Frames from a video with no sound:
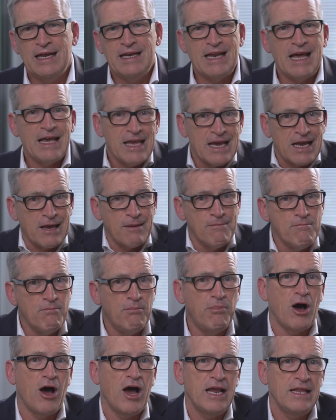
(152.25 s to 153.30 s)
Now you
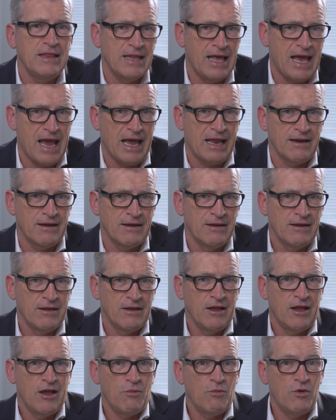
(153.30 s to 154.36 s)
combine that
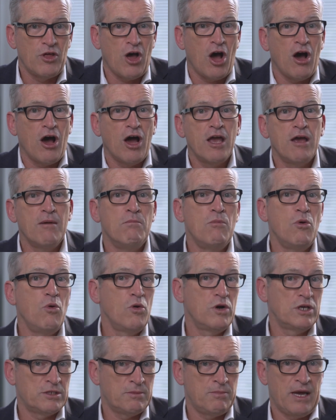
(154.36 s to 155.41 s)
with higher
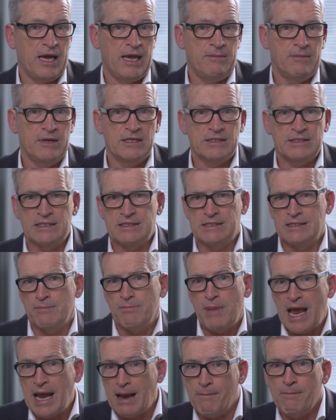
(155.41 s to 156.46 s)
mortgage payments as the
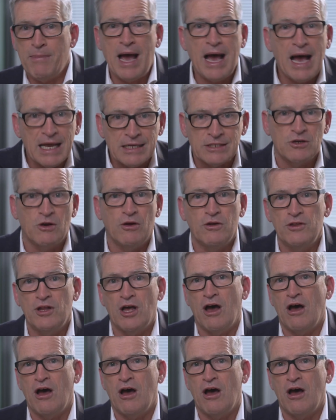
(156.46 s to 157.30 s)
bank pass on the